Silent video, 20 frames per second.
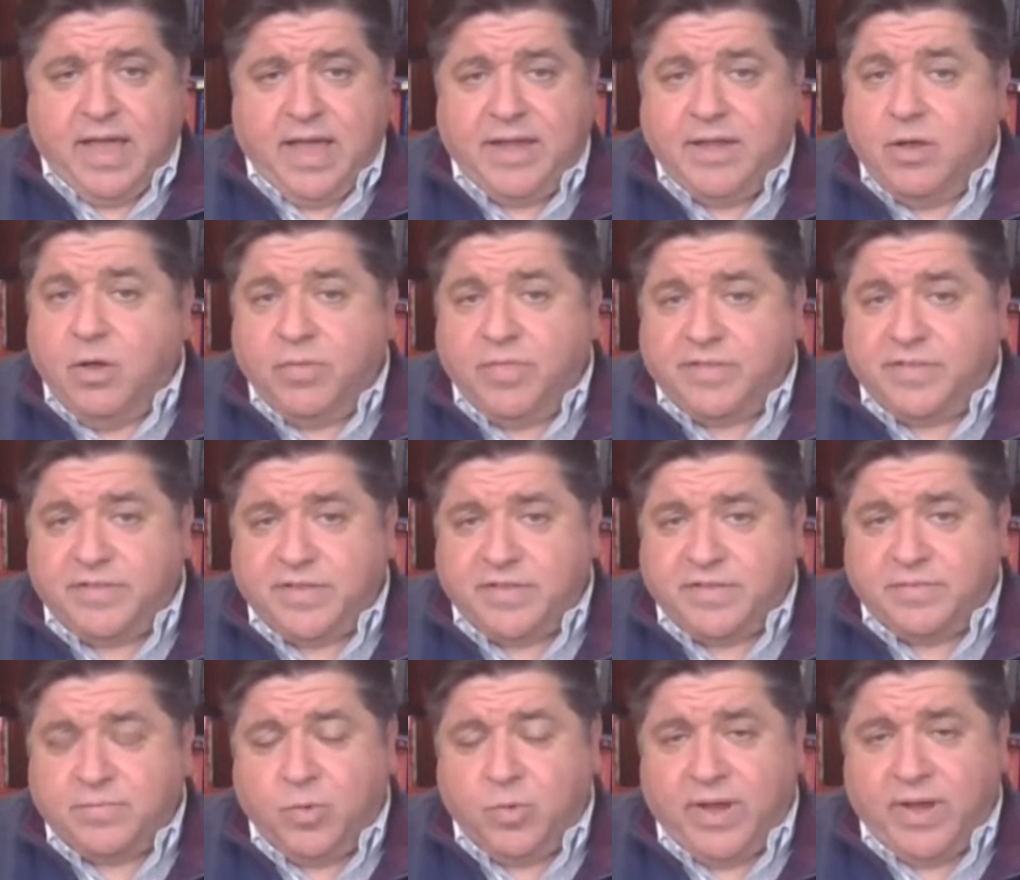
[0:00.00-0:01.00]
I know this
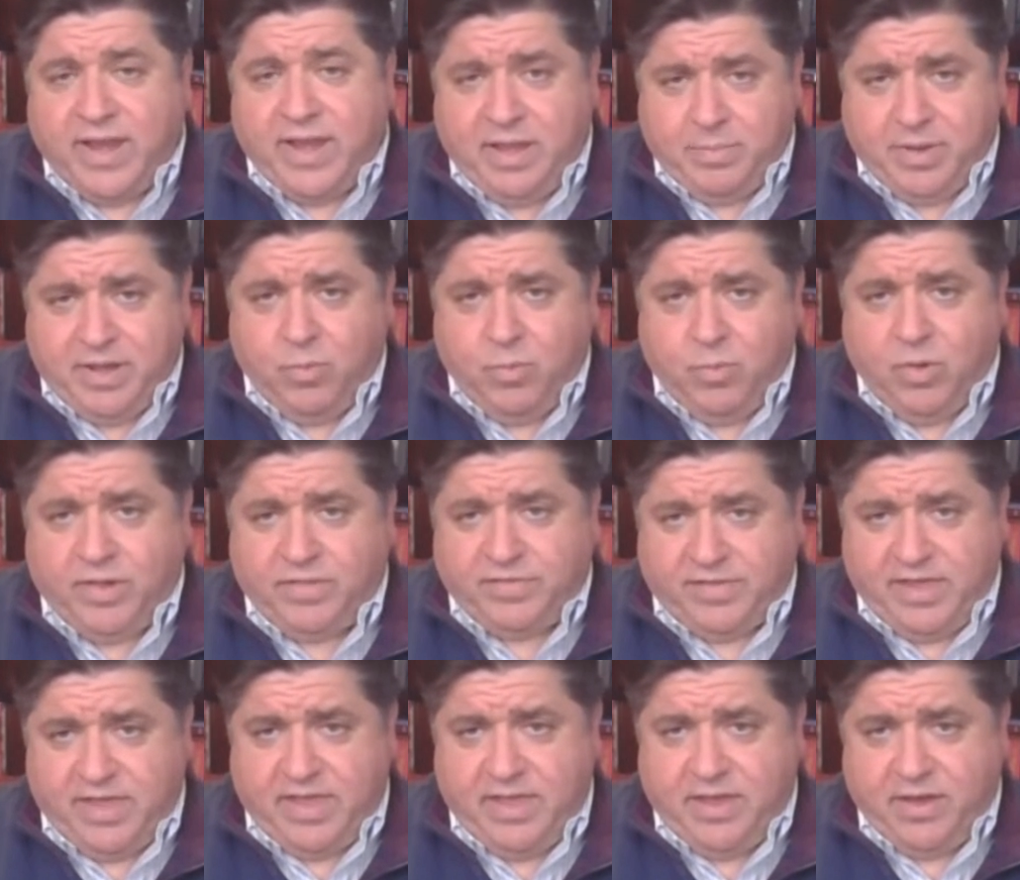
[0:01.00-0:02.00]
isn't what anybody
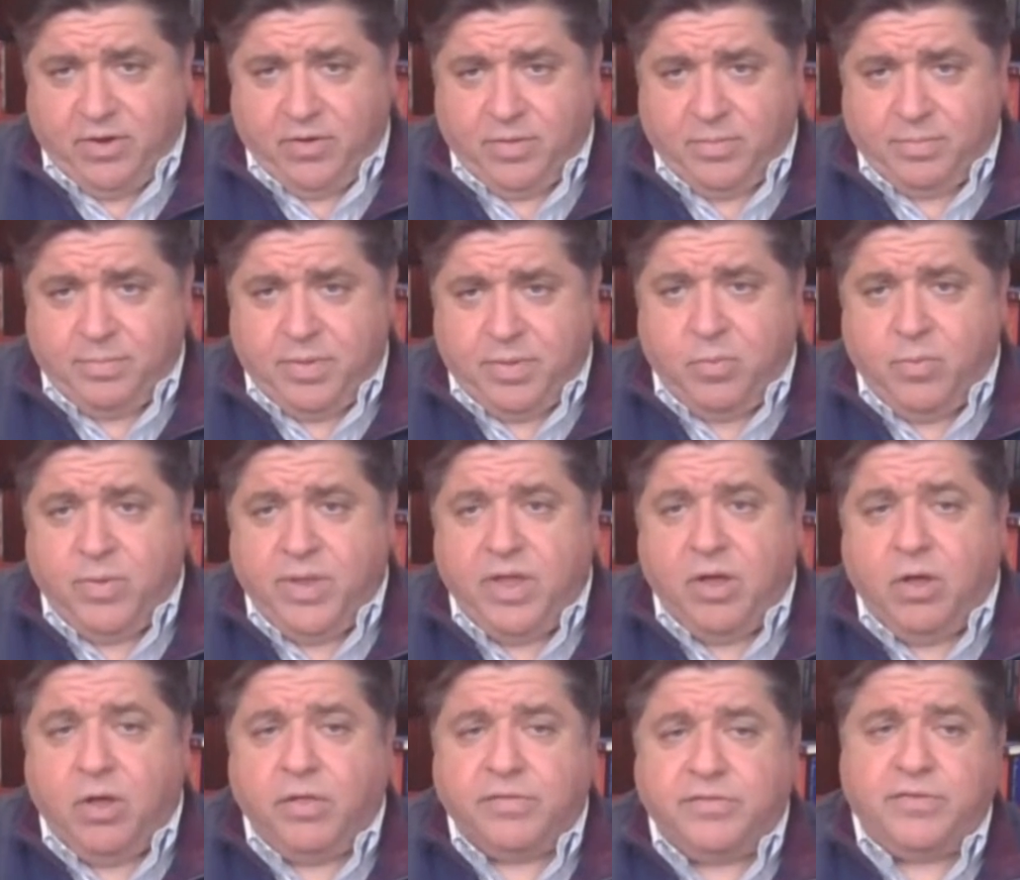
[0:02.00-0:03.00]
wants to hear, but
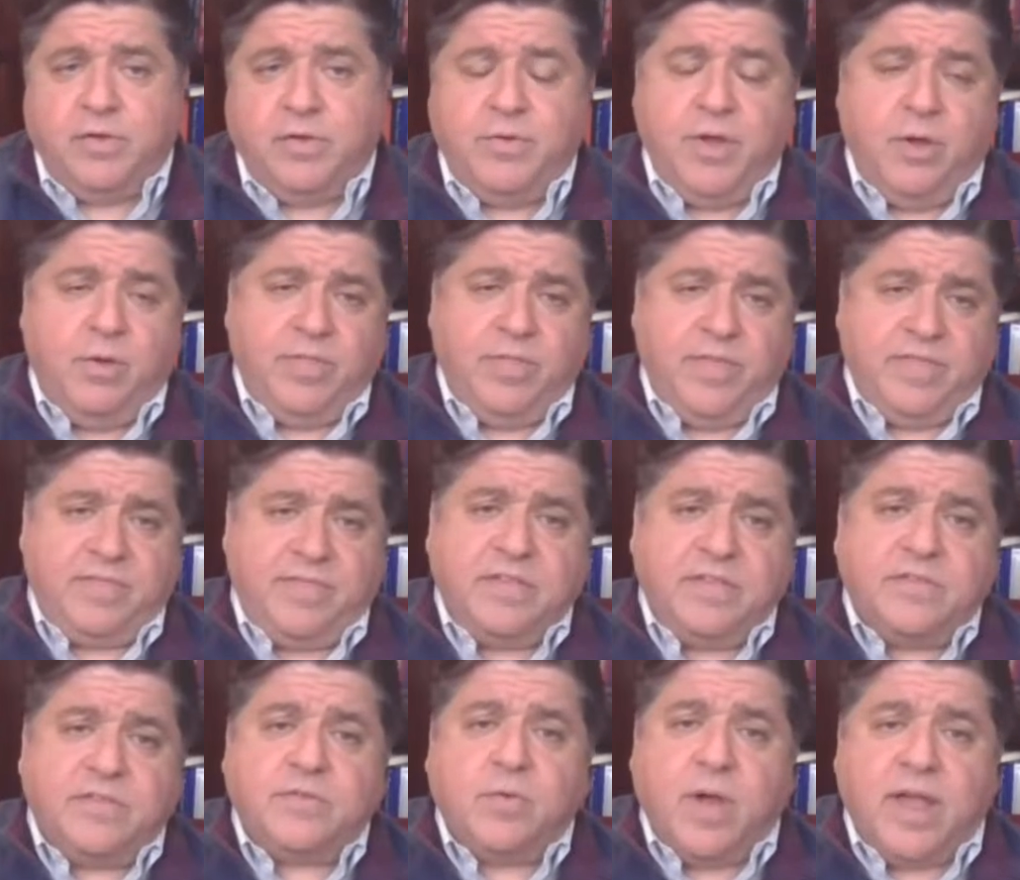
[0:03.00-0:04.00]
we also know that
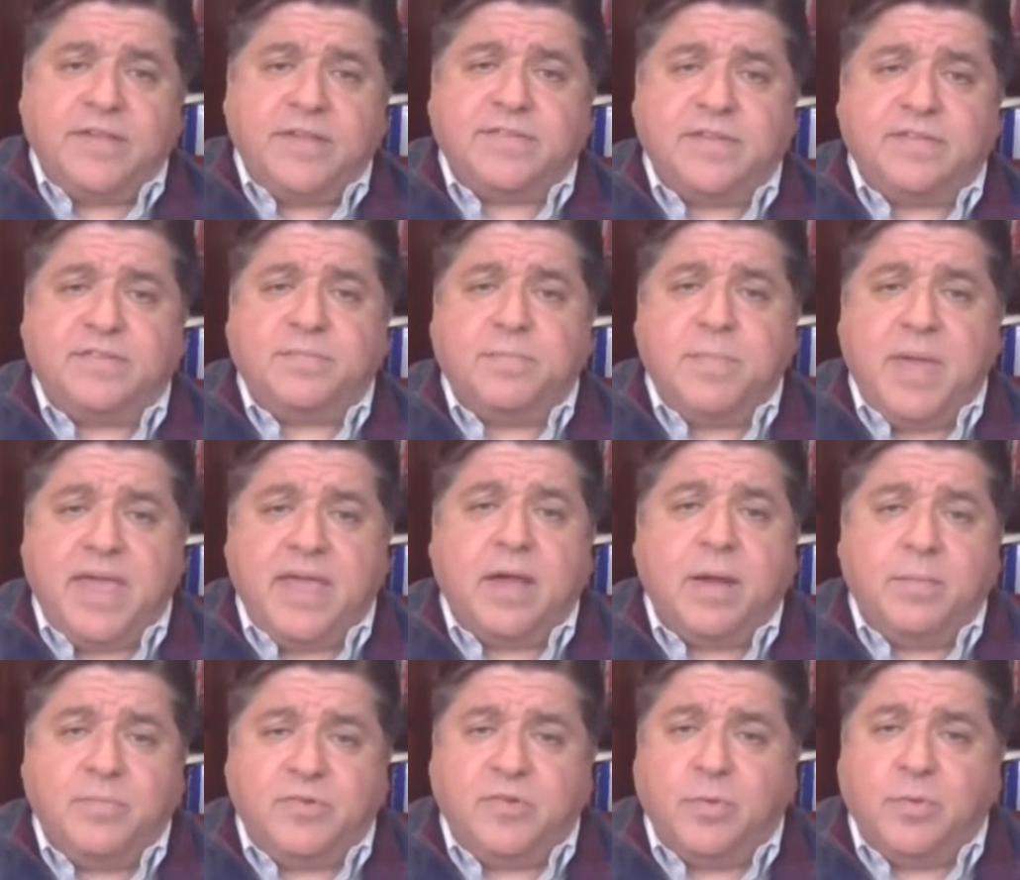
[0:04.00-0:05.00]
this crisis may
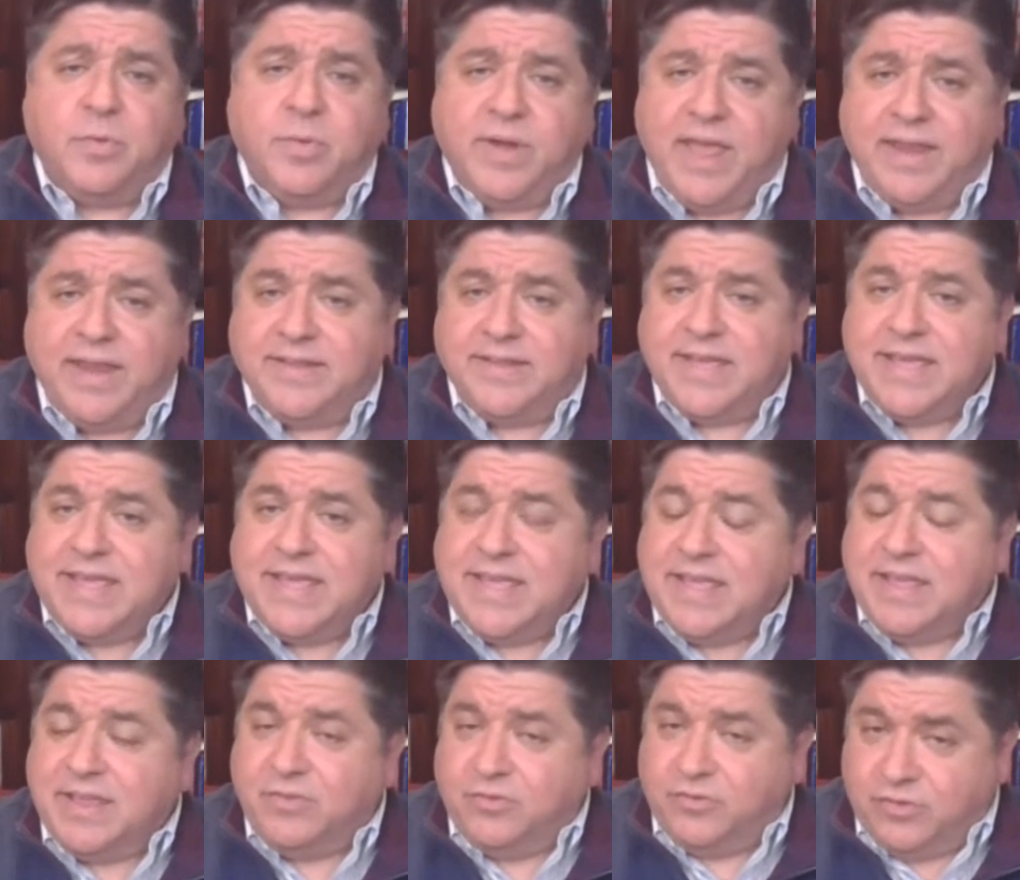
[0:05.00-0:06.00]
come to an end
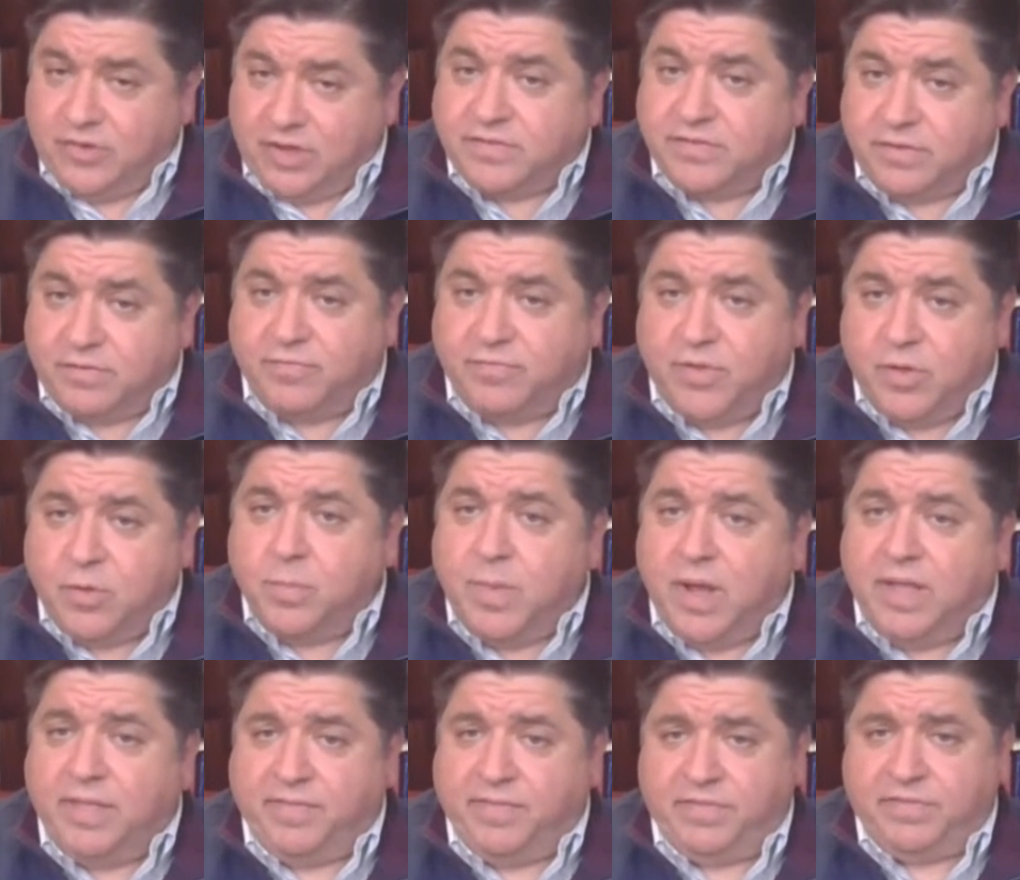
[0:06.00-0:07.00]
in just a few
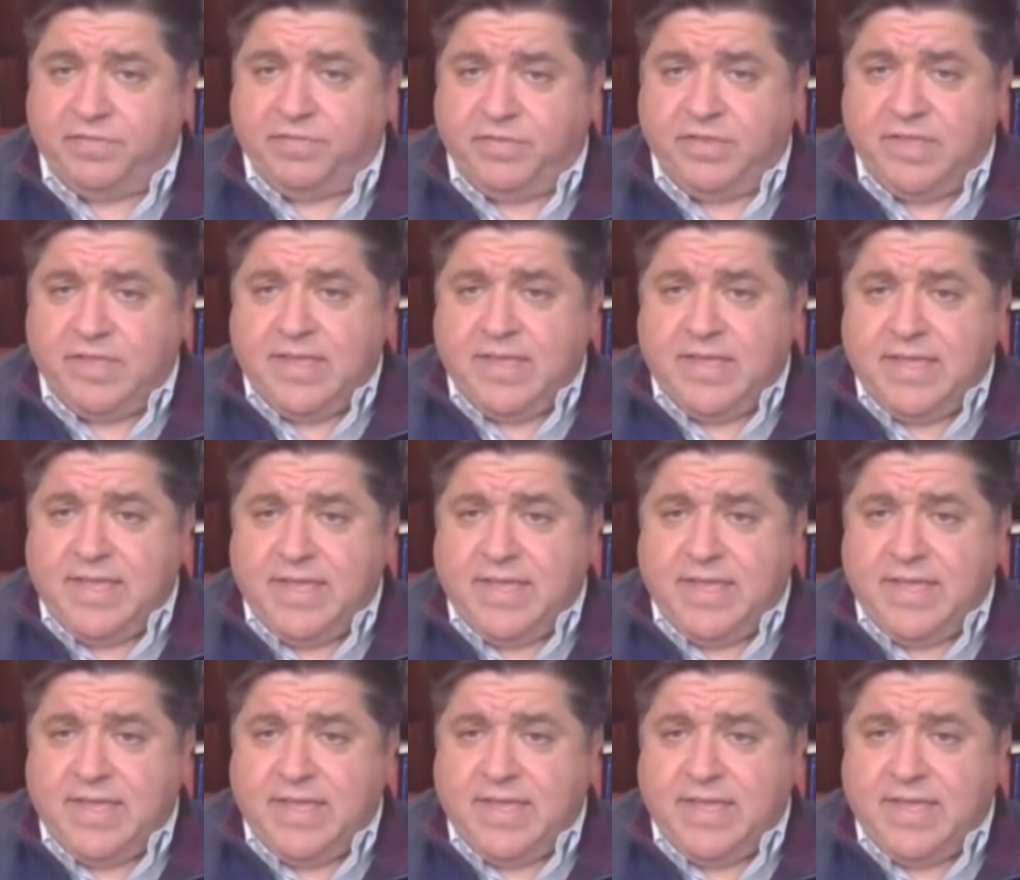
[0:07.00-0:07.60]
months.